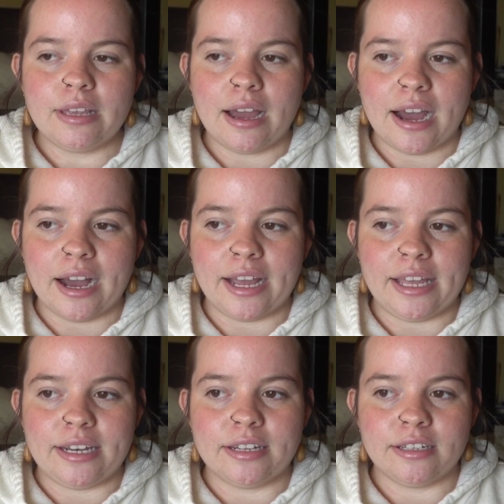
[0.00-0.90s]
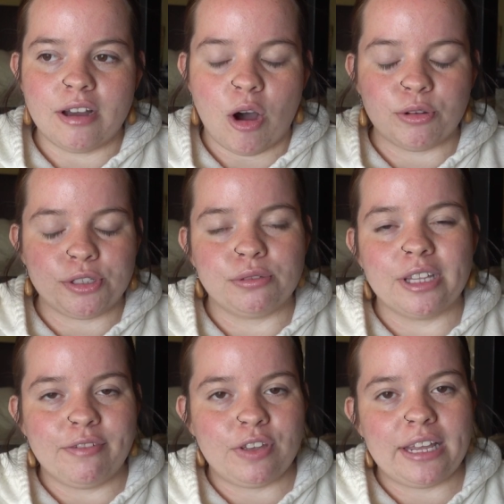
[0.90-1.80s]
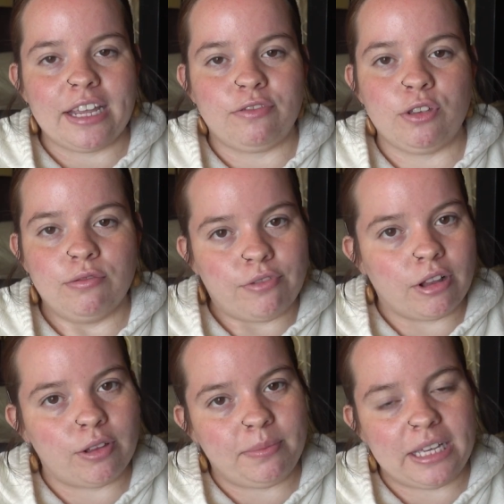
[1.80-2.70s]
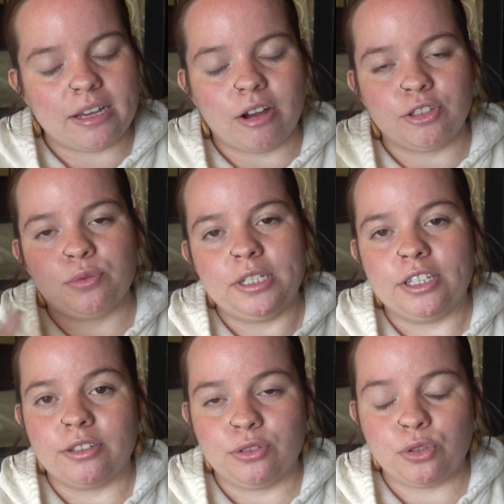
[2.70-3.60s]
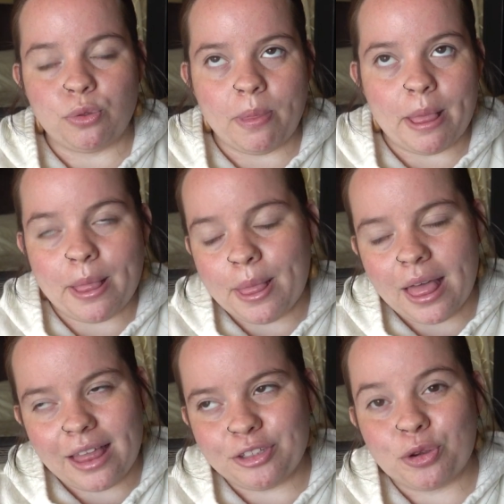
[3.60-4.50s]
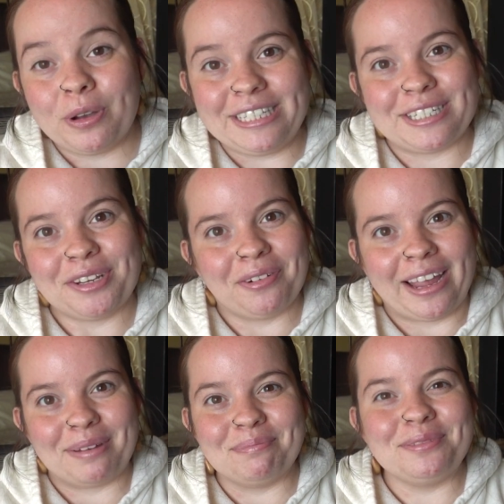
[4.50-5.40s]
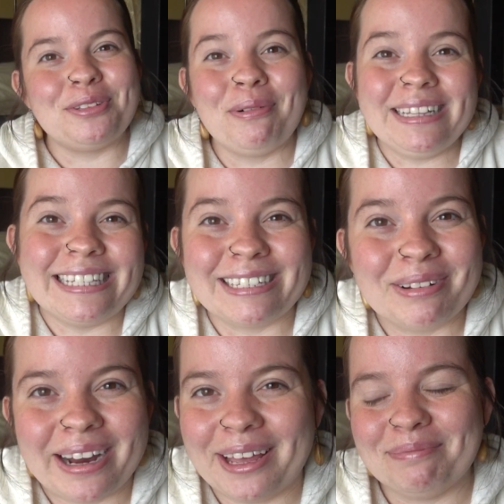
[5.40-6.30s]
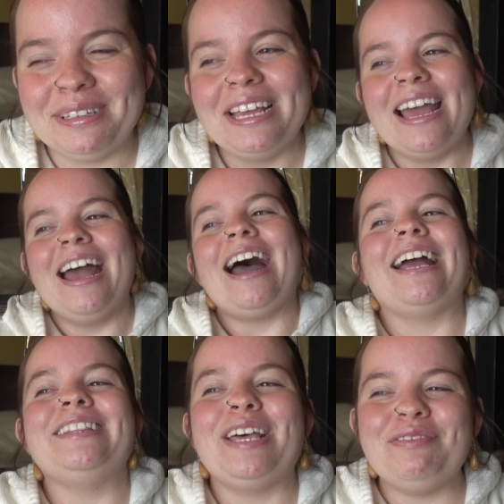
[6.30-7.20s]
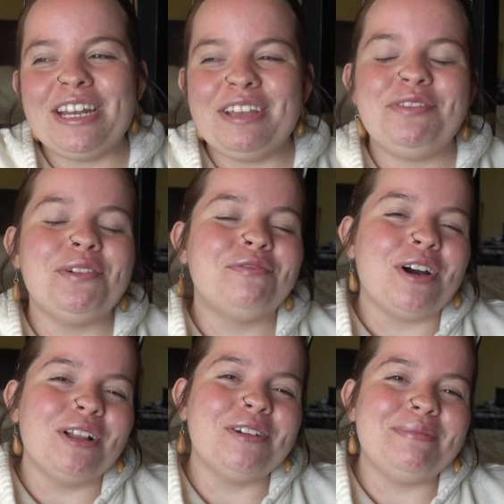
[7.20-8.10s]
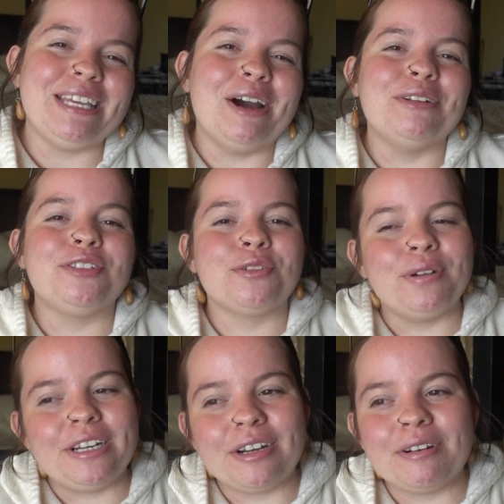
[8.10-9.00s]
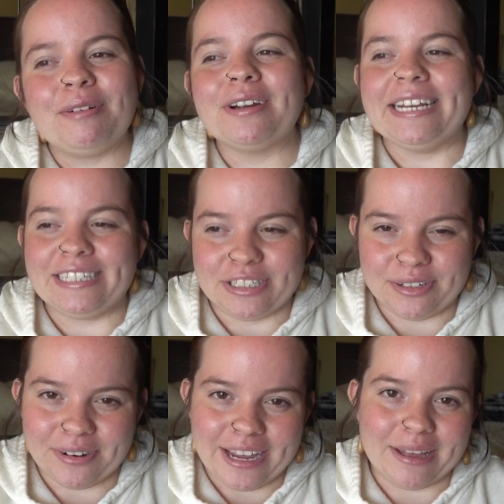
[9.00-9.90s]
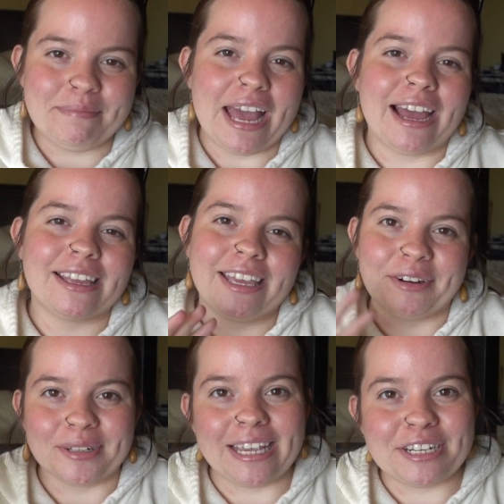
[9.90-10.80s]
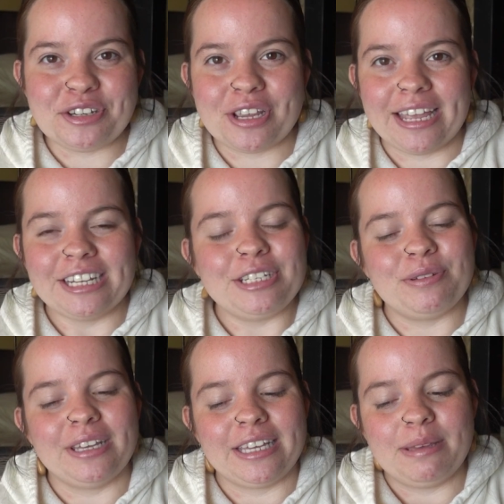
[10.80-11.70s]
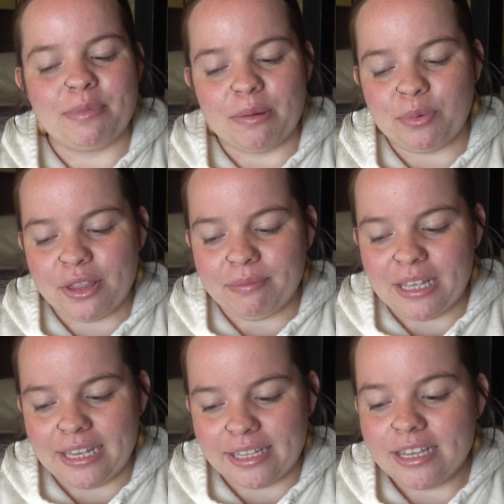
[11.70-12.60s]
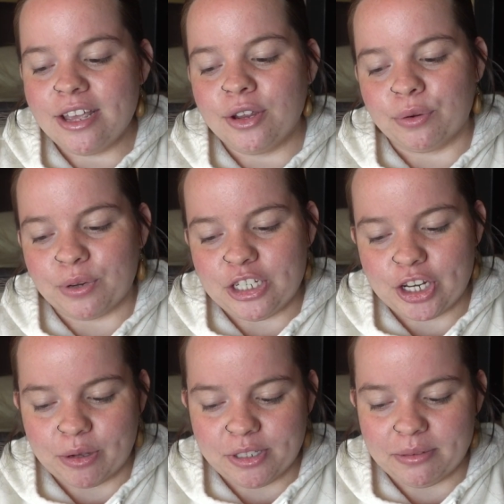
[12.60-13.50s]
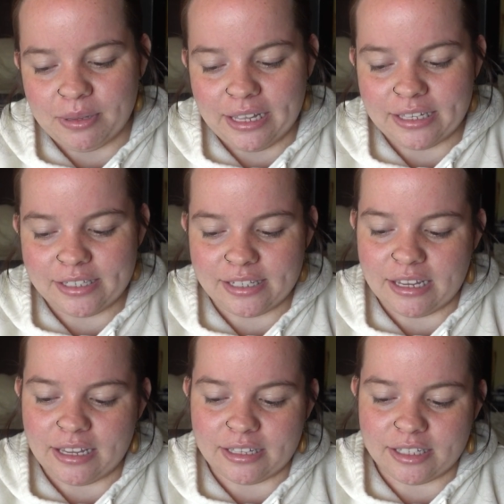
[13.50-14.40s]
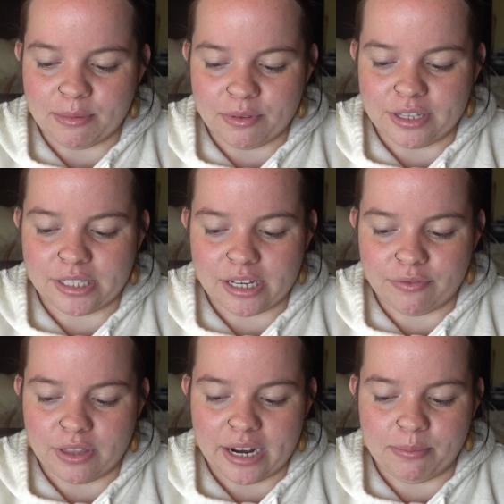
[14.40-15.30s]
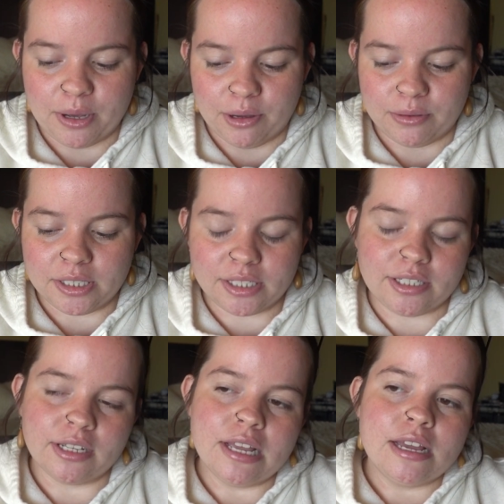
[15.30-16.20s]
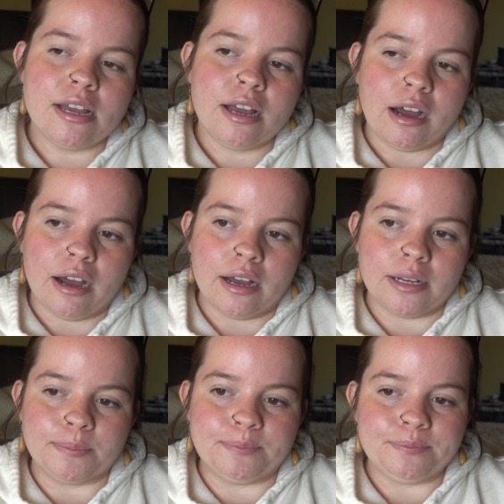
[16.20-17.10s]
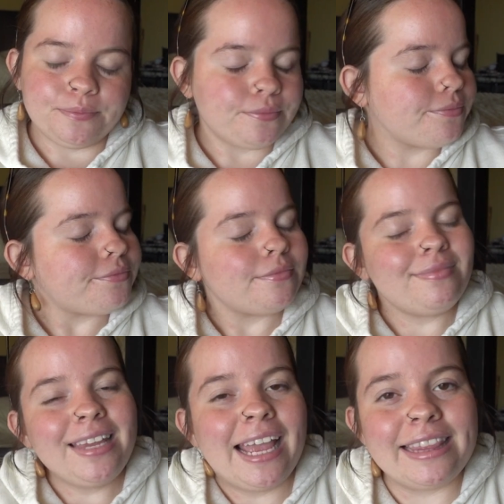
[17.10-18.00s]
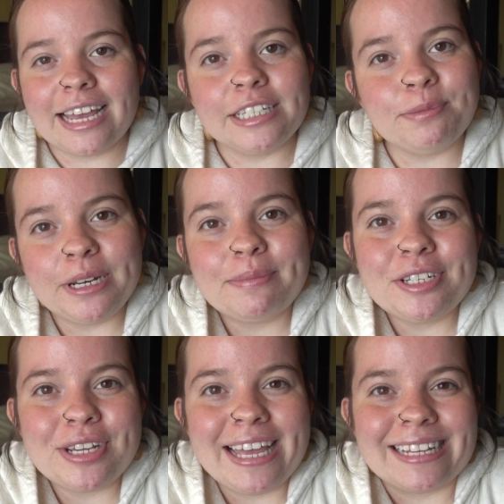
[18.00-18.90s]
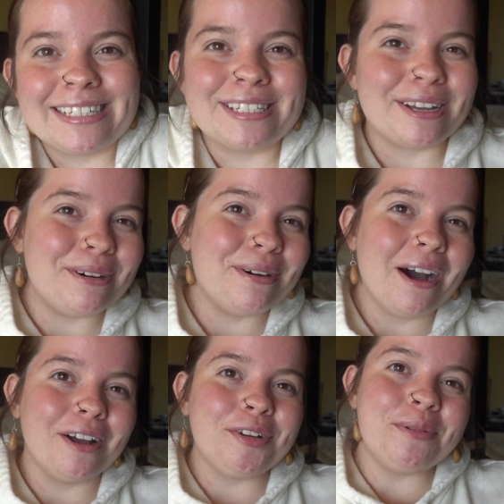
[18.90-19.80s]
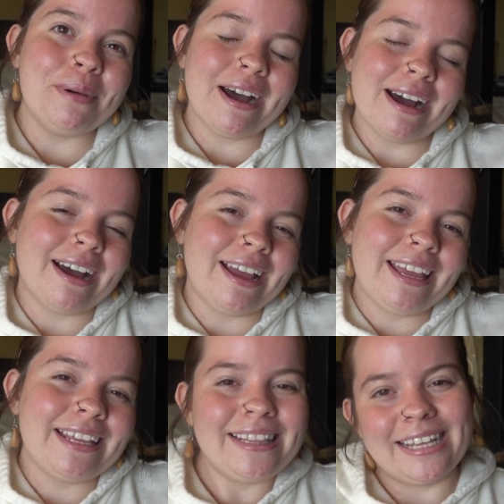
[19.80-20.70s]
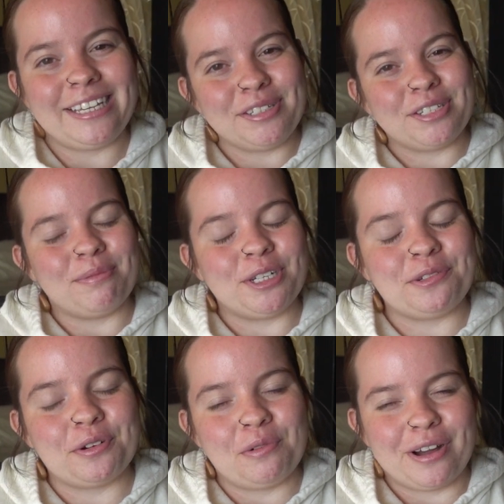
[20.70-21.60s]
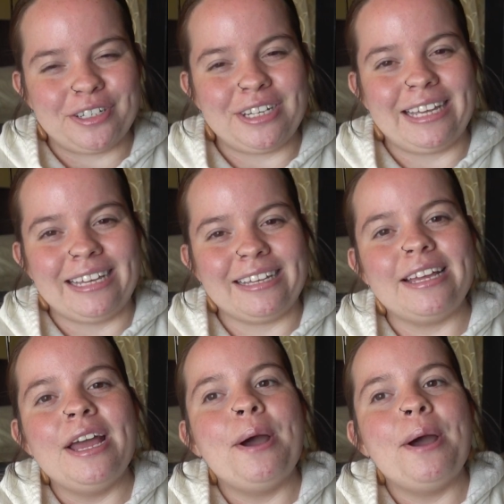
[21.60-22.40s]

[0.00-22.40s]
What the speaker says: I'd also love it if you'd follow me on Twinstagram. I'd love it if you follow me on Twitter or Instagram at Carolann Jade. You can keep up with me, reach out to me, see some of the stuff that I post. And that's pretty much it. So Hakupa'ai, thank you so much for watching.